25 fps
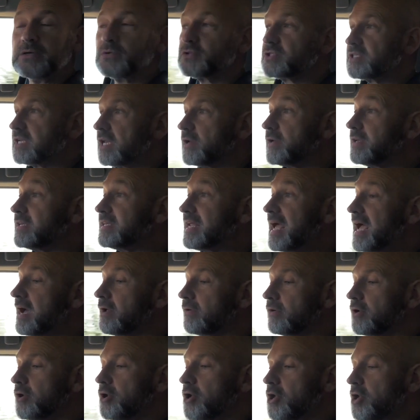it will slow you
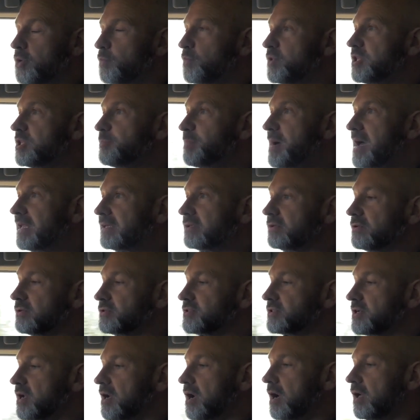down. With the
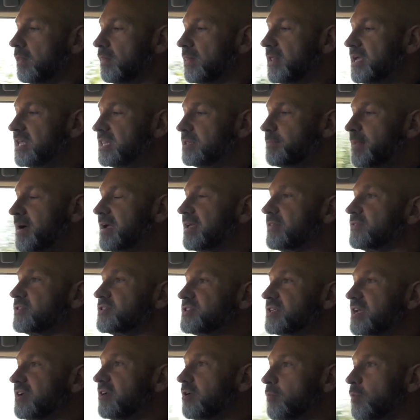paddles on the back of the
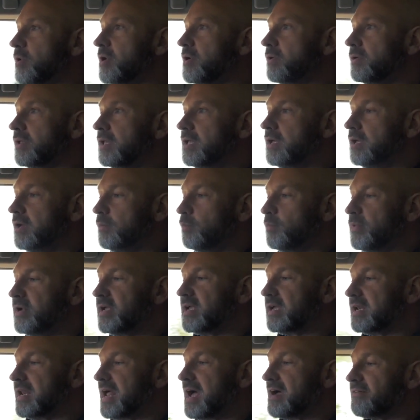steering wheel, we
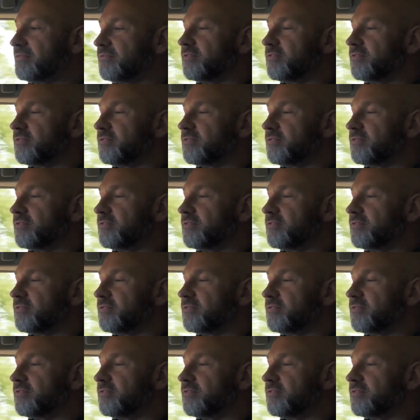can have